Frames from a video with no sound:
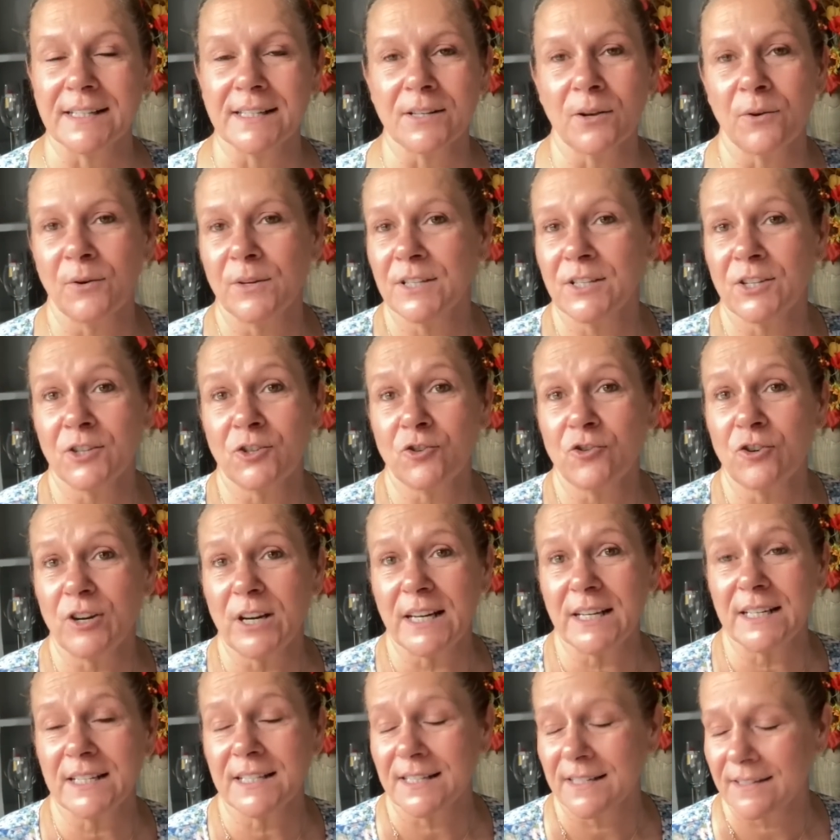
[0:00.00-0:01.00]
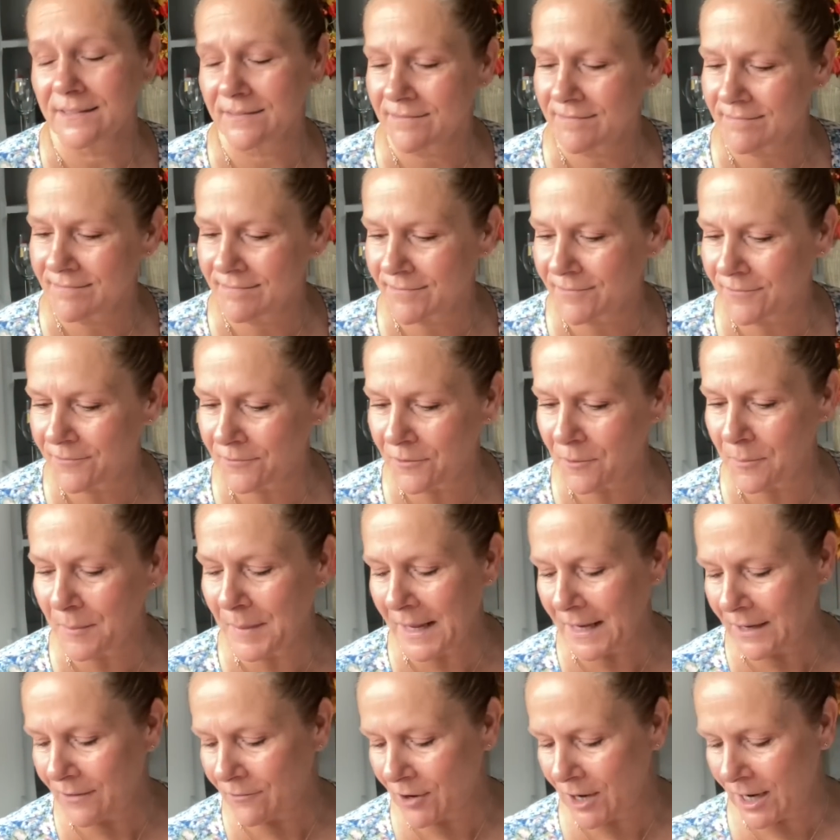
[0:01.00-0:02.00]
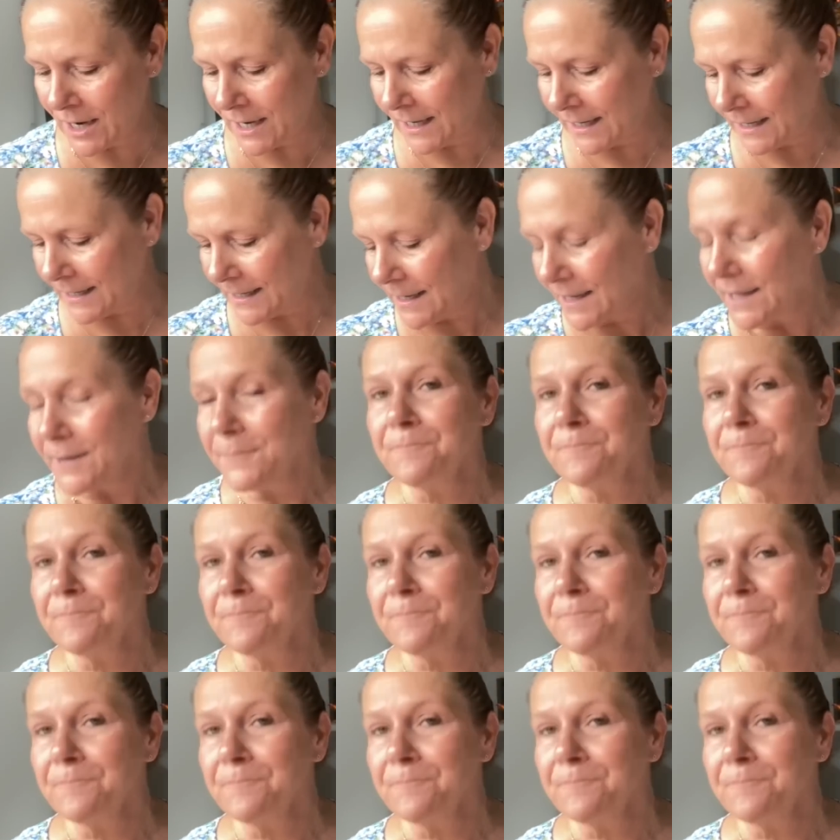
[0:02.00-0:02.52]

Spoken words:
So it's a treat for me, really.